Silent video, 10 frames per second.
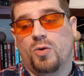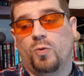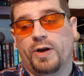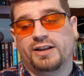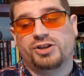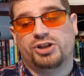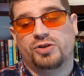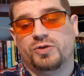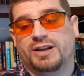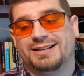Which
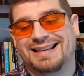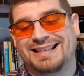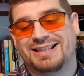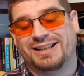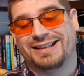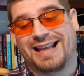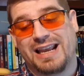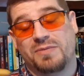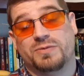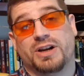unit is
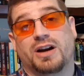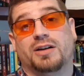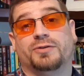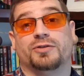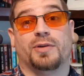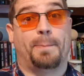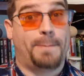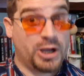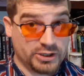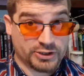named after a
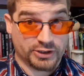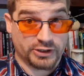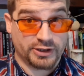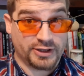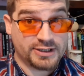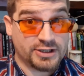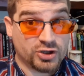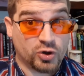person? This is the